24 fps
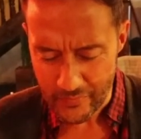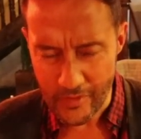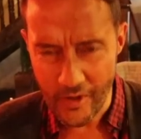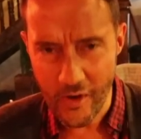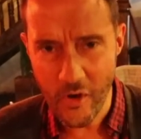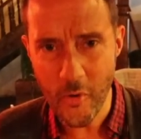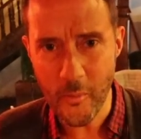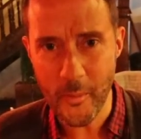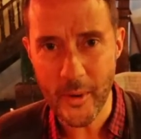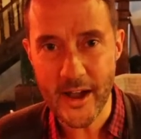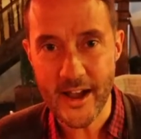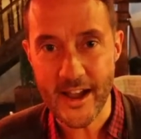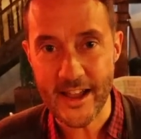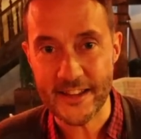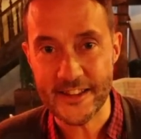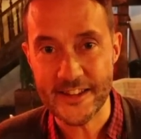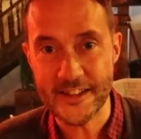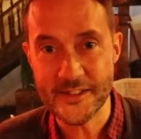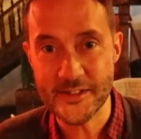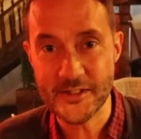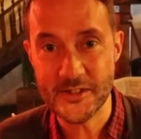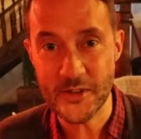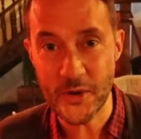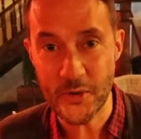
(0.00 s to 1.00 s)
Oh my,
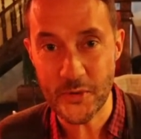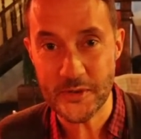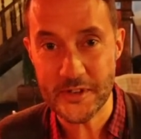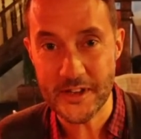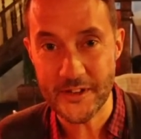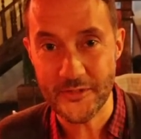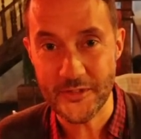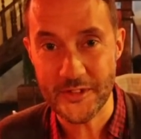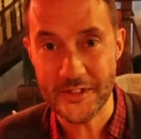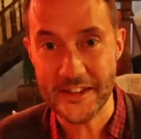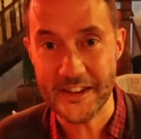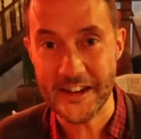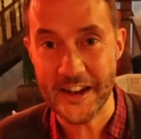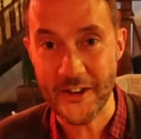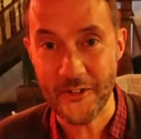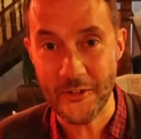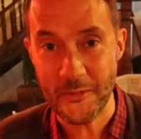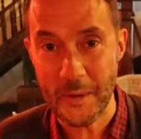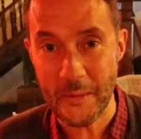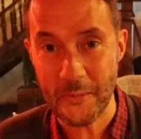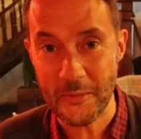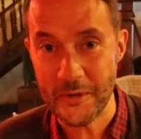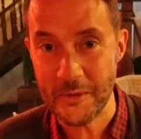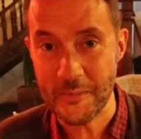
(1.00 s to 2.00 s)
that's so different than I
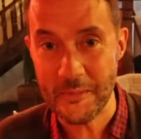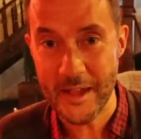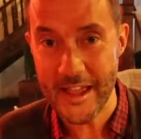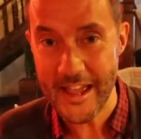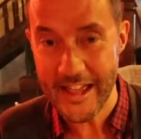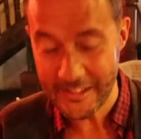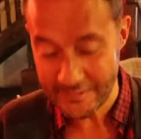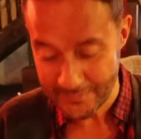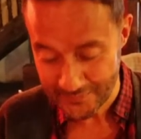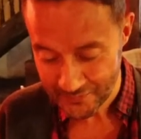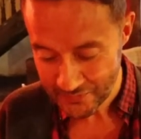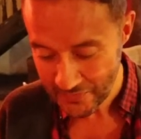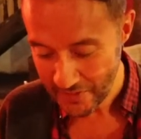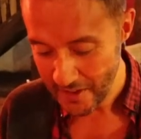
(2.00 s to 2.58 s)
remember in my head.